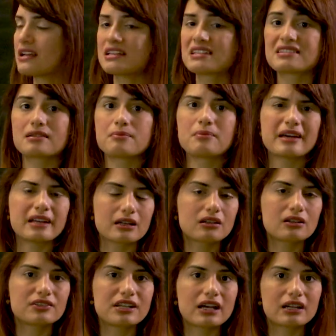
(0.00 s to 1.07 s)
is in
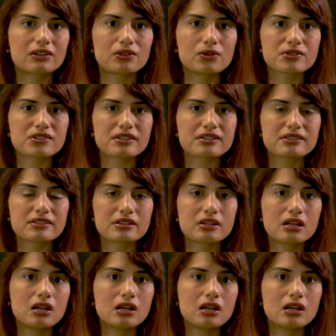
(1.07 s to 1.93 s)
medical diagnosis.